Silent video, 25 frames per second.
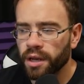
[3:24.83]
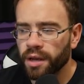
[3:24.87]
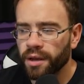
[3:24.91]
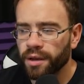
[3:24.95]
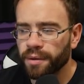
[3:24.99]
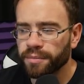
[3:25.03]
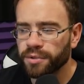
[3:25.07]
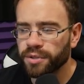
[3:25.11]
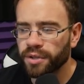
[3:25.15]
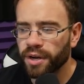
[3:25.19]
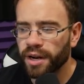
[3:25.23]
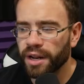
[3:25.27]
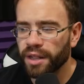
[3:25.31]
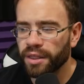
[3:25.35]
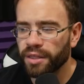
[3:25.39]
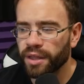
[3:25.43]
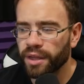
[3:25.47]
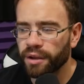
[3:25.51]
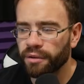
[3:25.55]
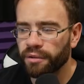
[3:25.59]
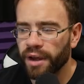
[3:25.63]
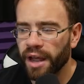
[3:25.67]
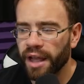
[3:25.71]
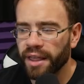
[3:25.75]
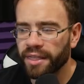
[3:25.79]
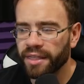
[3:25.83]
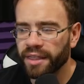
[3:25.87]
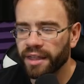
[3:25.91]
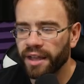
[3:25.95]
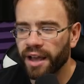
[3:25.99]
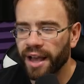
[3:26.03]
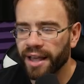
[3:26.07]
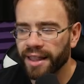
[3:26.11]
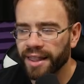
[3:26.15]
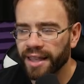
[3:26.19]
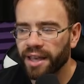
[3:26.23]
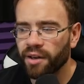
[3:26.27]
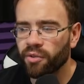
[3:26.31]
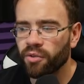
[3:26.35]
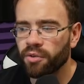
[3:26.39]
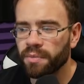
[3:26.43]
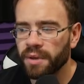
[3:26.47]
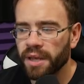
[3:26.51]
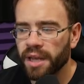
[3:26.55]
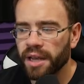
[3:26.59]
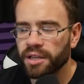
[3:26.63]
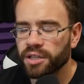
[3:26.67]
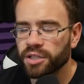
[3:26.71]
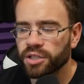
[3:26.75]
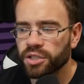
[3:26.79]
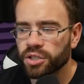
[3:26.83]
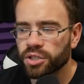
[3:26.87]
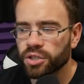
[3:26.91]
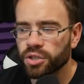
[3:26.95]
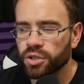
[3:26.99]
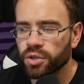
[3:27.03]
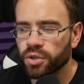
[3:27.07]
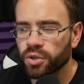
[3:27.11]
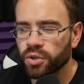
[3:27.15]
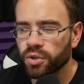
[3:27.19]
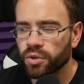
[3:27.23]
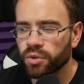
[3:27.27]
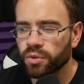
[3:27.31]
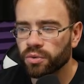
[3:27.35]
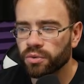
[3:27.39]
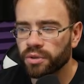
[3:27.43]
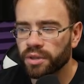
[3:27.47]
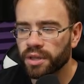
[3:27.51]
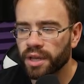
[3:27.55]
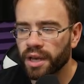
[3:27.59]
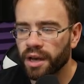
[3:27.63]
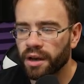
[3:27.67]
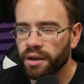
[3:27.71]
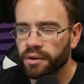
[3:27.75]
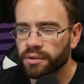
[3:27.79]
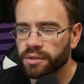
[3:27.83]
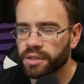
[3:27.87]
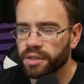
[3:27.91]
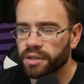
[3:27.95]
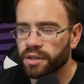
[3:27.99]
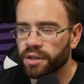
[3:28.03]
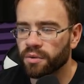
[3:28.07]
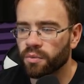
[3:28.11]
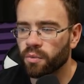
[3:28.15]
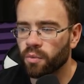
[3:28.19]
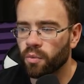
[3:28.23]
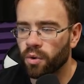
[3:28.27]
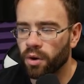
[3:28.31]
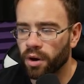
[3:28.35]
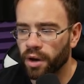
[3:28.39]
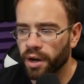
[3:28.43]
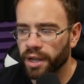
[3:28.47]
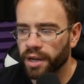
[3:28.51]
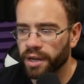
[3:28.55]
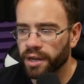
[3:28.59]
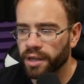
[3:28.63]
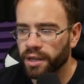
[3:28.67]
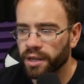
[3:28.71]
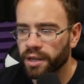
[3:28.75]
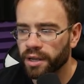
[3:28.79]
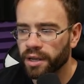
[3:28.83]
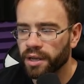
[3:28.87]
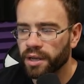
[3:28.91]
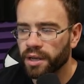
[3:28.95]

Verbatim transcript: I'm trying to think right. I think I think it would be a 2001